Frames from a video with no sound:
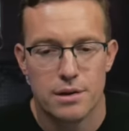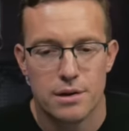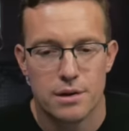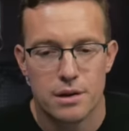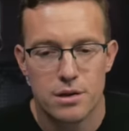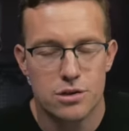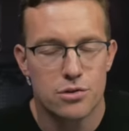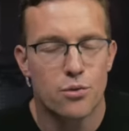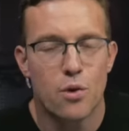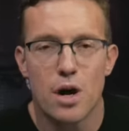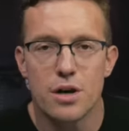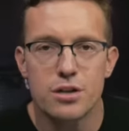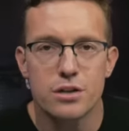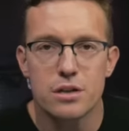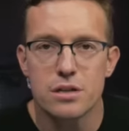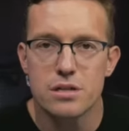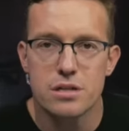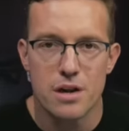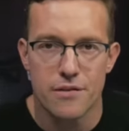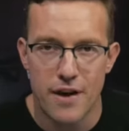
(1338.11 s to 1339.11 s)
because you're
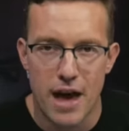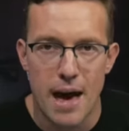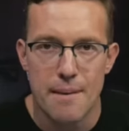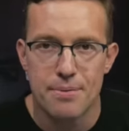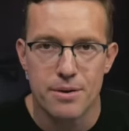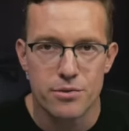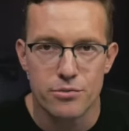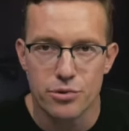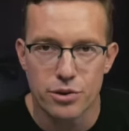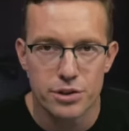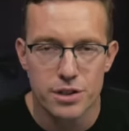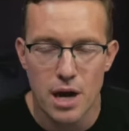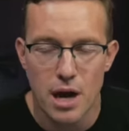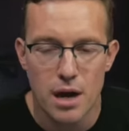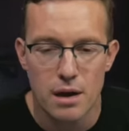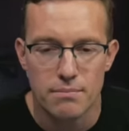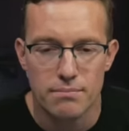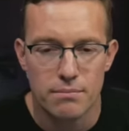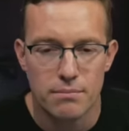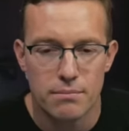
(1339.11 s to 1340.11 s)
watching this stuff happen in real
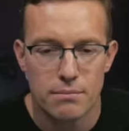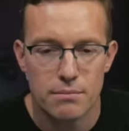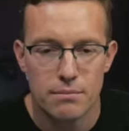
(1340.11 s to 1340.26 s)
time.